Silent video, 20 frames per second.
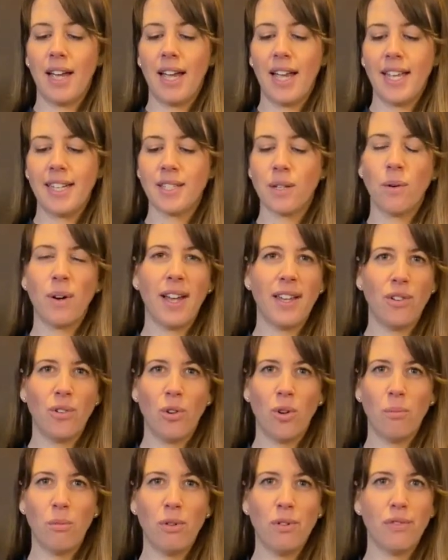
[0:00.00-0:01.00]
It's quite
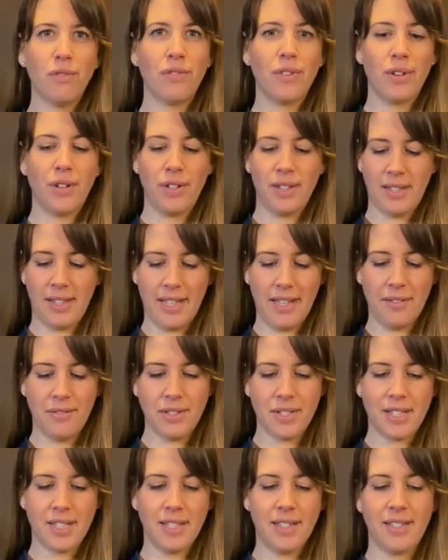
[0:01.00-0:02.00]
normal for
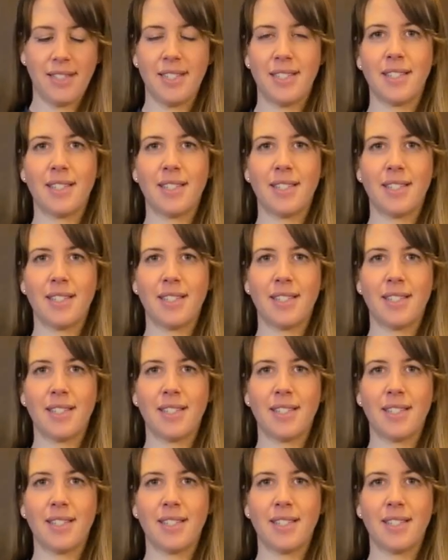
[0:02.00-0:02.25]
leaves to